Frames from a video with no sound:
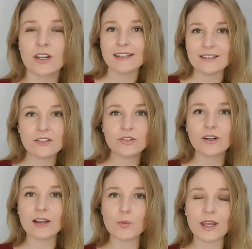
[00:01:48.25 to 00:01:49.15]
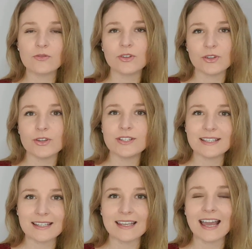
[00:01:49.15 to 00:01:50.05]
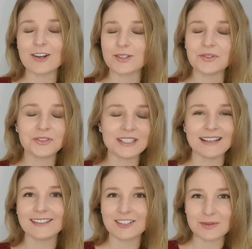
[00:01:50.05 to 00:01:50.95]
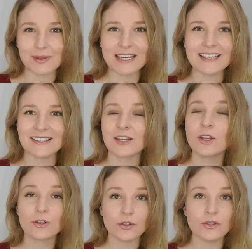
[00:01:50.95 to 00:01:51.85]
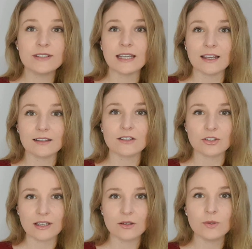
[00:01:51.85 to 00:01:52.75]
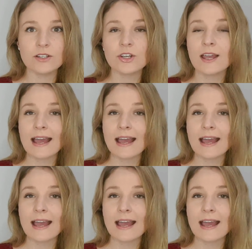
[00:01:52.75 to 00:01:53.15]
This is a great way for you to see how different English speakers use the English language